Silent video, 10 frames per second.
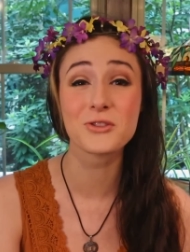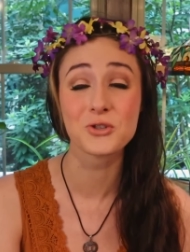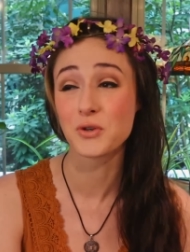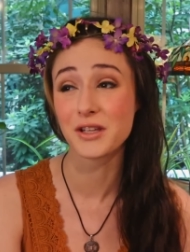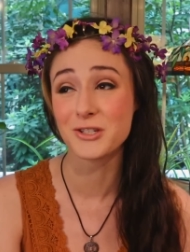the
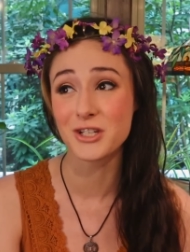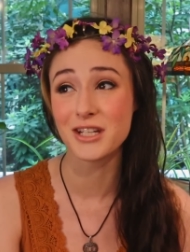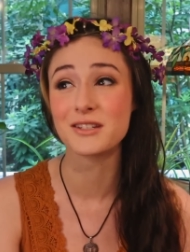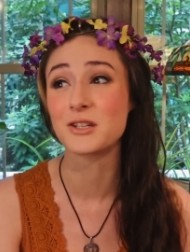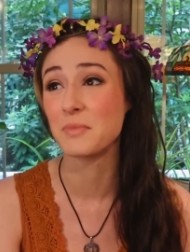
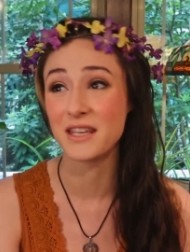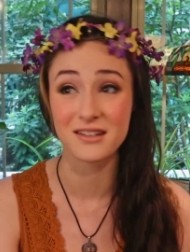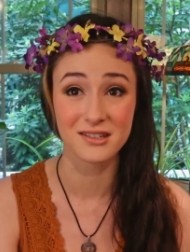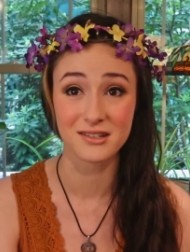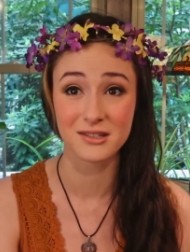trilogy to
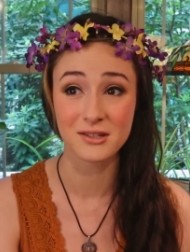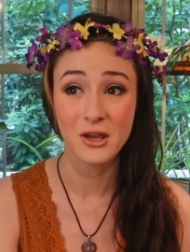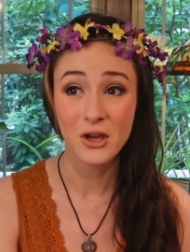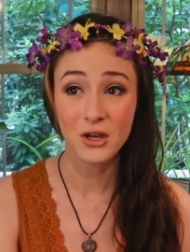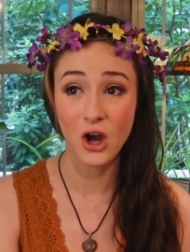pieces,
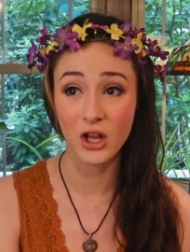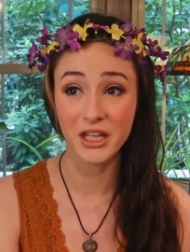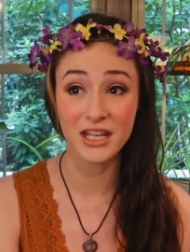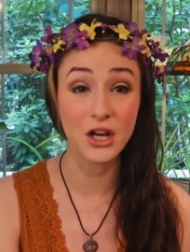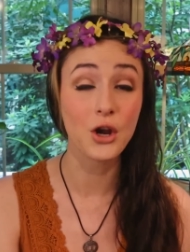
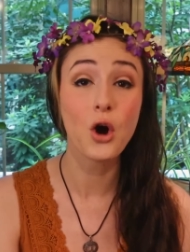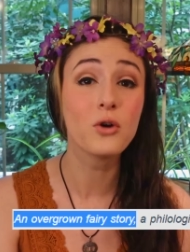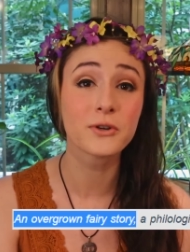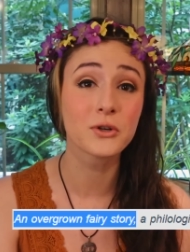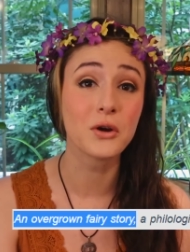calling it an
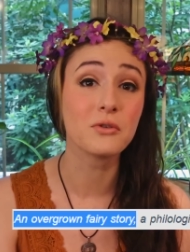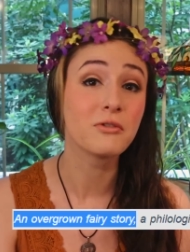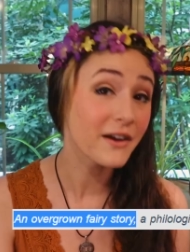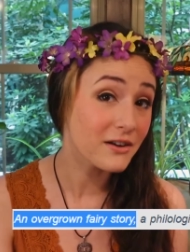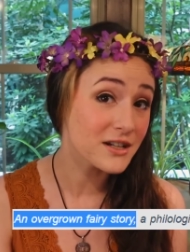overgrown
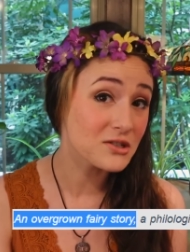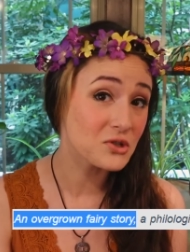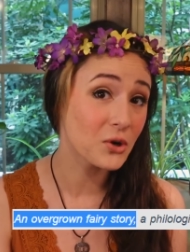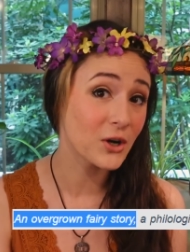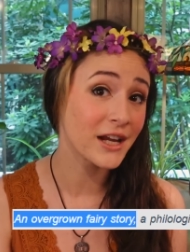fairy
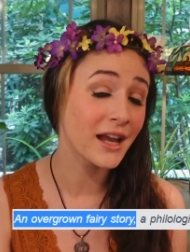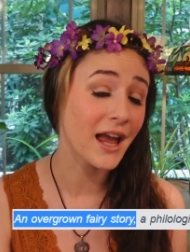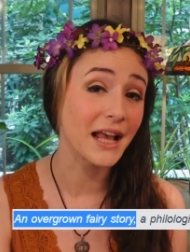story